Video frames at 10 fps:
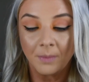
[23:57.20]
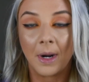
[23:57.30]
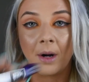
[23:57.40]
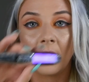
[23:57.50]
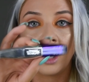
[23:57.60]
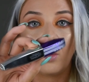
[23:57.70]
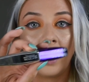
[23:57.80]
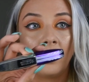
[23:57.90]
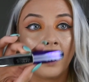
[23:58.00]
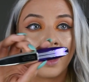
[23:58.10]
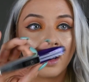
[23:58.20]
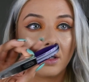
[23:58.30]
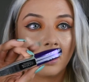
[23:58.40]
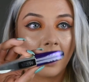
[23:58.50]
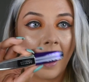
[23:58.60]
But I'm gonna go in with
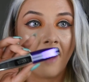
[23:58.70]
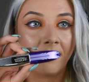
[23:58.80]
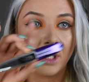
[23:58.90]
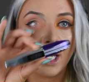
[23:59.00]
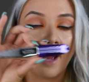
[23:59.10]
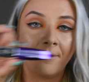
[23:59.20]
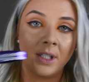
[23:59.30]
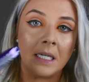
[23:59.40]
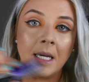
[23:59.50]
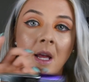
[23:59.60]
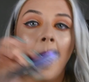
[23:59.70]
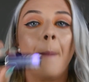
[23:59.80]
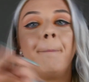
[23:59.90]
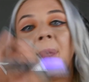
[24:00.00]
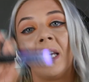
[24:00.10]
hefty
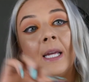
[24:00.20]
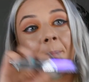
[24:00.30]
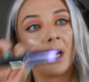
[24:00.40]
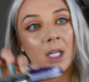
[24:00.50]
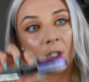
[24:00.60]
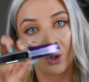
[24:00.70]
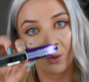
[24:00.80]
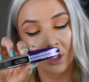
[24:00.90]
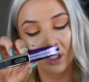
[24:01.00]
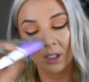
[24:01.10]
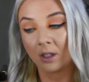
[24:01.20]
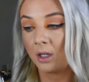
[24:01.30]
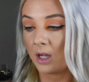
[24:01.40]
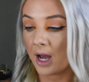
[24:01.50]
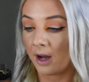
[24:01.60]
many coats
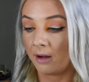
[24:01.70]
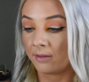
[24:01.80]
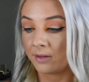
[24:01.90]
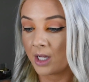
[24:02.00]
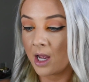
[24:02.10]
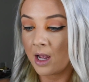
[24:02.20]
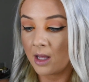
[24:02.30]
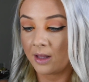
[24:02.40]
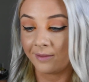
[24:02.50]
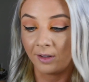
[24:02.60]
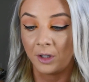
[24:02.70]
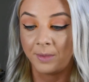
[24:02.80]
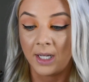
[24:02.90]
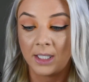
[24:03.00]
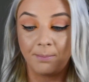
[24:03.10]
of the
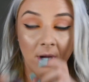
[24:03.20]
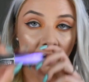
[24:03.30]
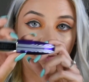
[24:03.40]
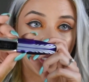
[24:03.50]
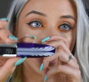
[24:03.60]
Voluminous Butterfly